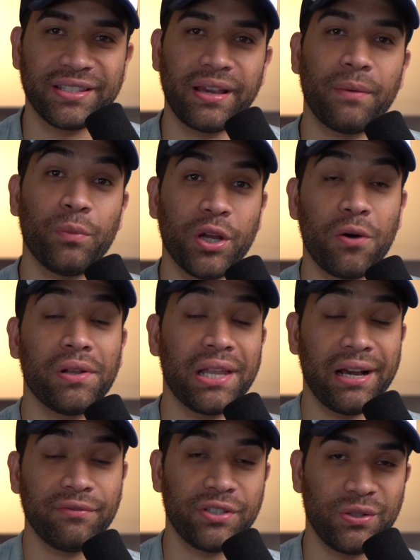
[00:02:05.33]
time. We go
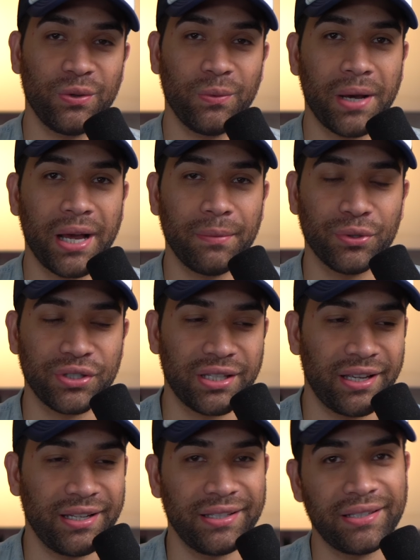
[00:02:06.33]
live to do Bible
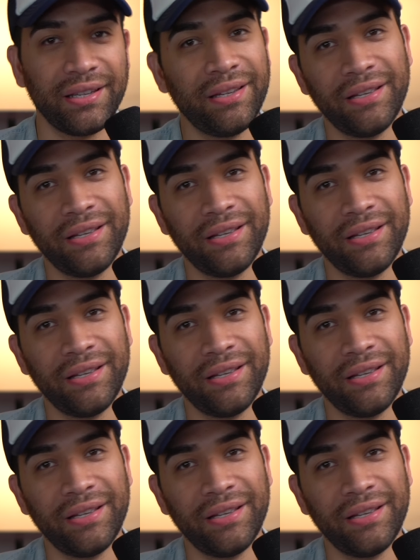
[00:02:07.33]
studies.